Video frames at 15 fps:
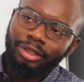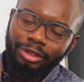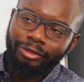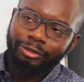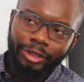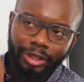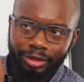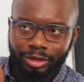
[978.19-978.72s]
is
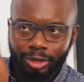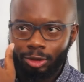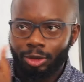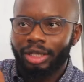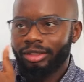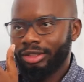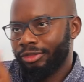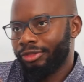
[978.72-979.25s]

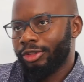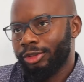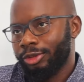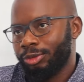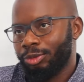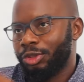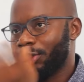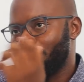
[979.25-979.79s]
quite
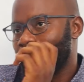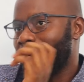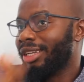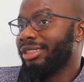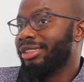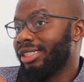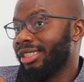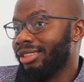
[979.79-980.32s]
difficult, which is why I
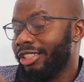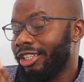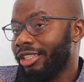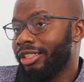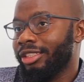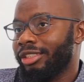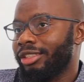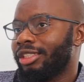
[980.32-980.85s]
said
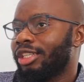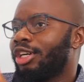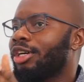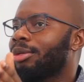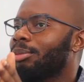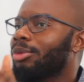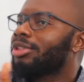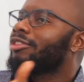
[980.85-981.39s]
earlier,
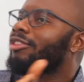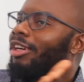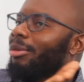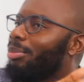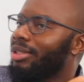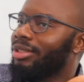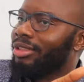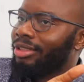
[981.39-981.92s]
most of our
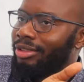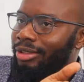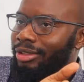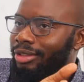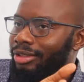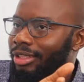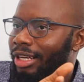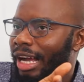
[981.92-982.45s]

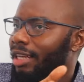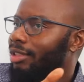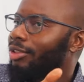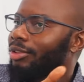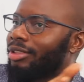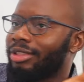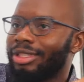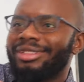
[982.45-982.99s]
businesses are
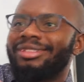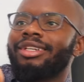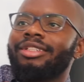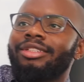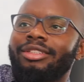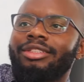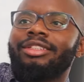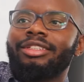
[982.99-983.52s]
not
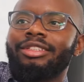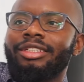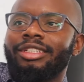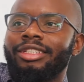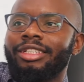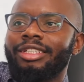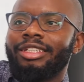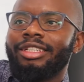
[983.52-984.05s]
centered
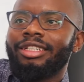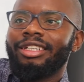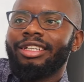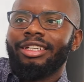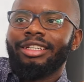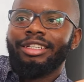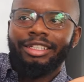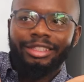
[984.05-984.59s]

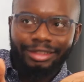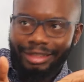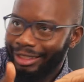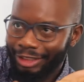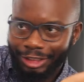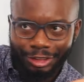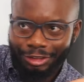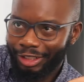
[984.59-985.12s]
in
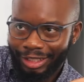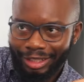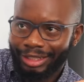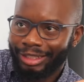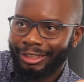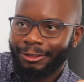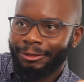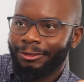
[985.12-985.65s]
Nigeria.
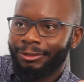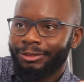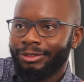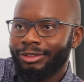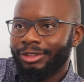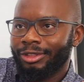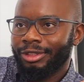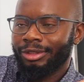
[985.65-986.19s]

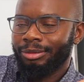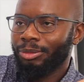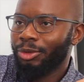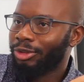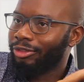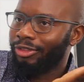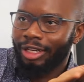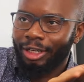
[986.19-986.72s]

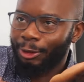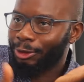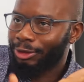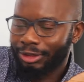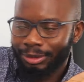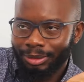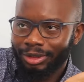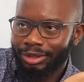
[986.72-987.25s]
Most of our
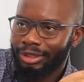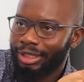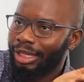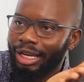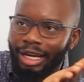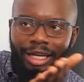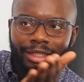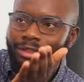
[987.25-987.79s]
customers
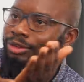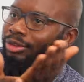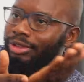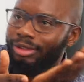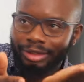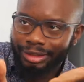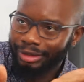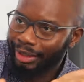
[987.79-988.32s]
are not
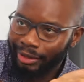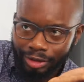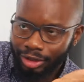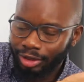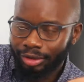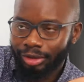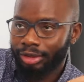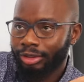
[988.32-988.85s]
in
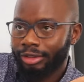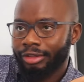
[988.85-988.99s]
Nigeria.